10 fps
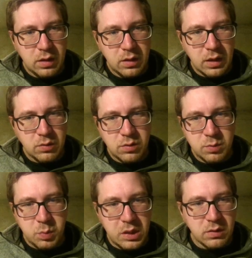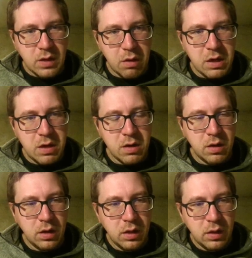extra space down here.
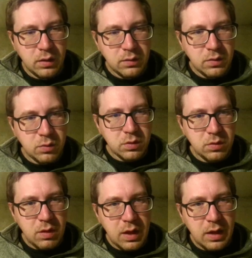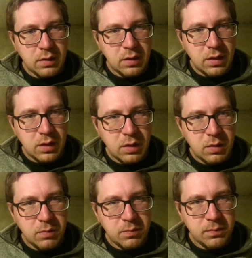So we do that
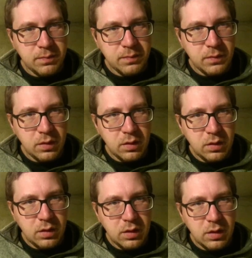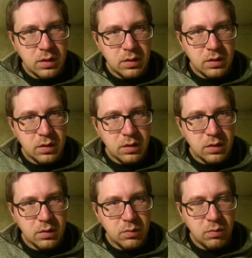in
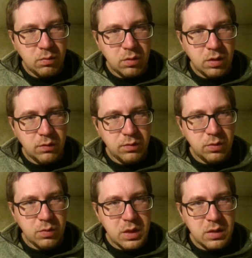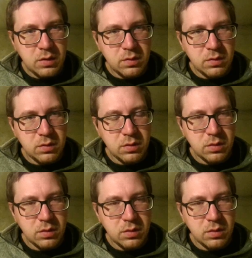one of two ways.